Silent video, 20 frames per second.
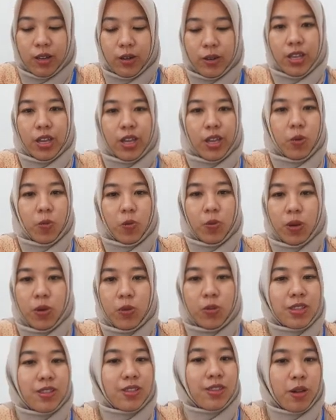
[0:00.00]
Okay,
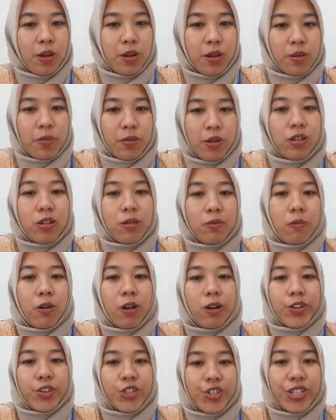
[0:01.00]
when we talk about the
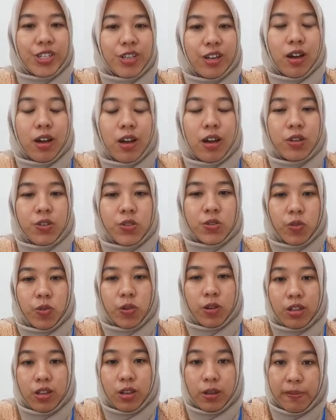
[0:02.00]
function, I
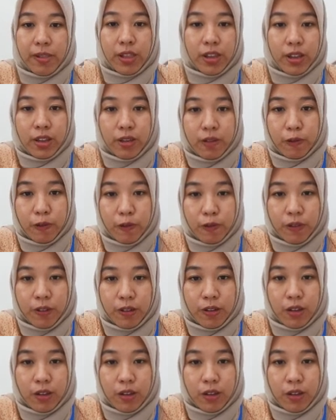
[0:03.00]
strongly believe